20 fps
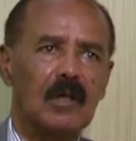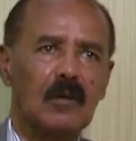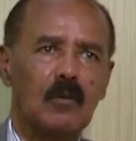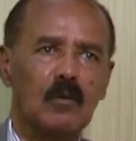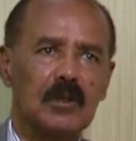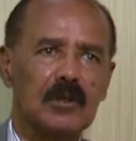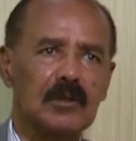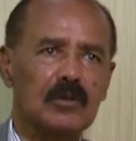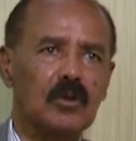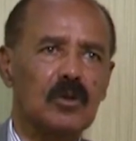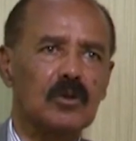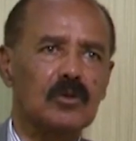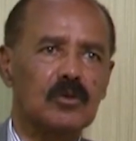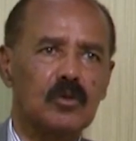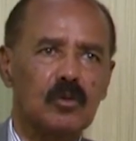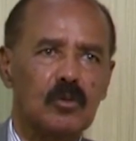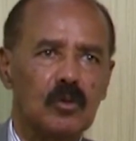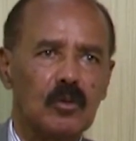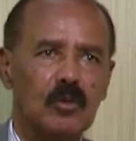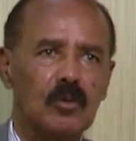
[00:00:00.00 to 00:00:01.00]
with those
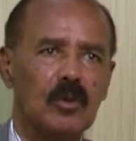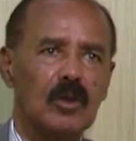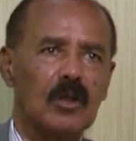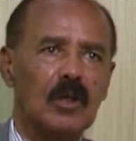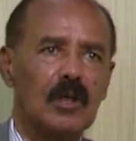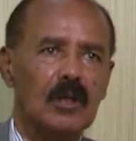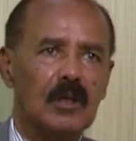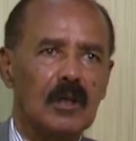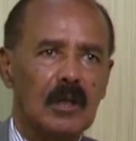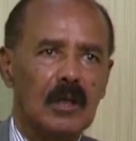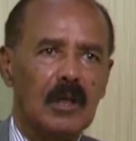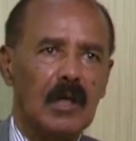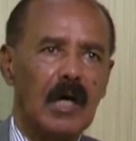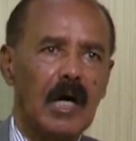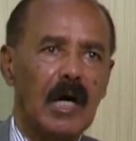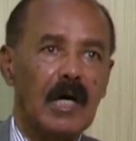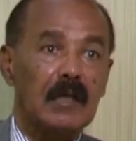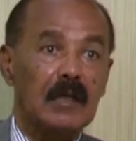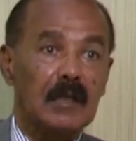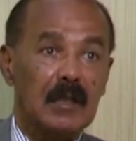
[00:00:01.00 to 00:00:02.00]
who
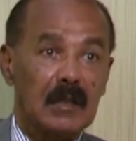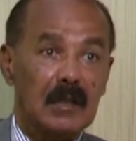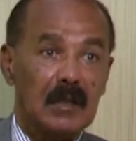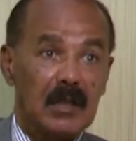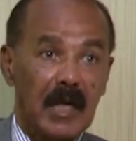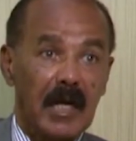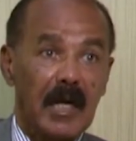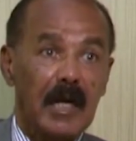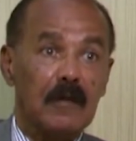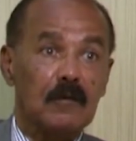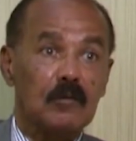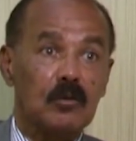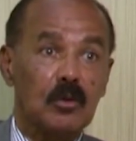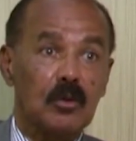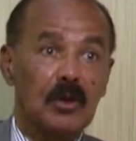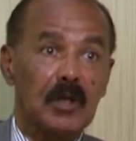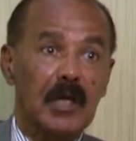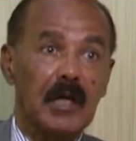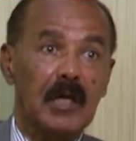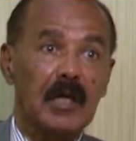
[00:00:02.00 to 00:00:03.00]
are trying to
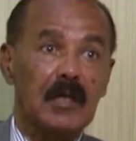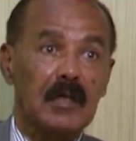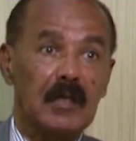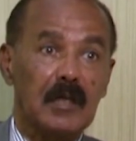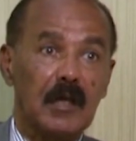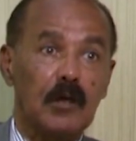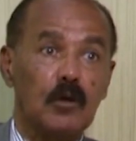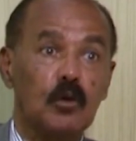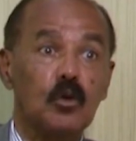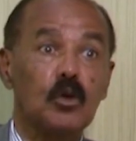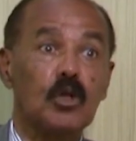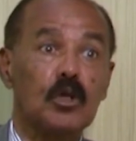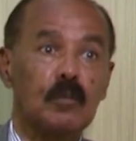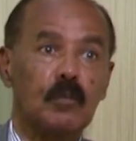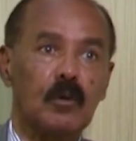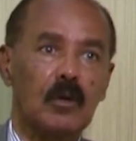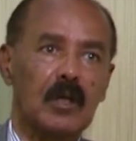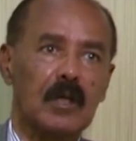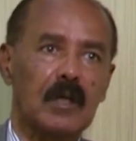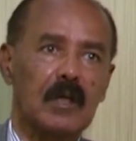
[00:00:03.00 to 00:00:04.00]
create a
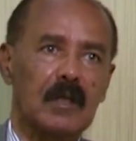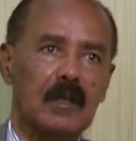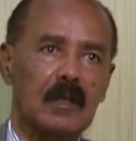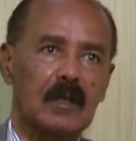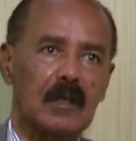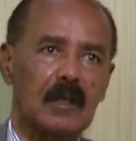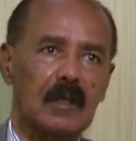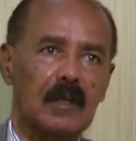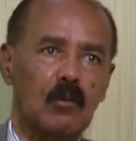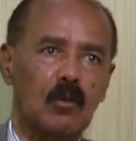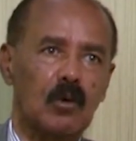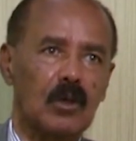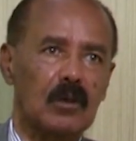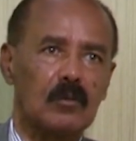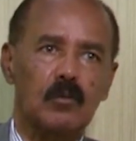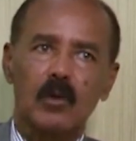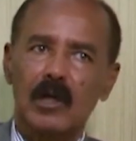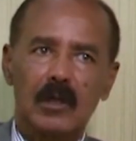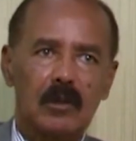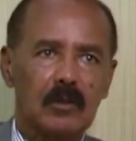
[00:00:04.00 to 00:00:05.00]
unipolar world.
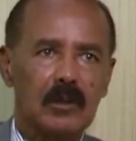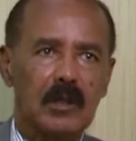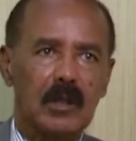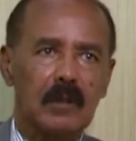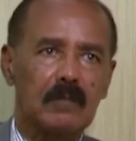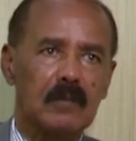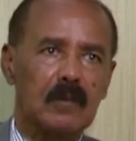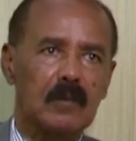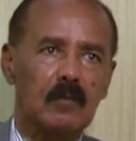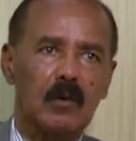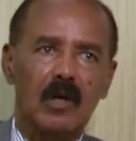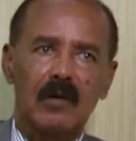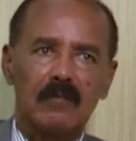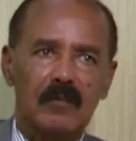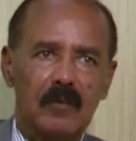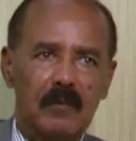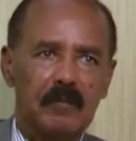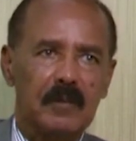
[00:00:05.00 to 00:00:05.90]
We have not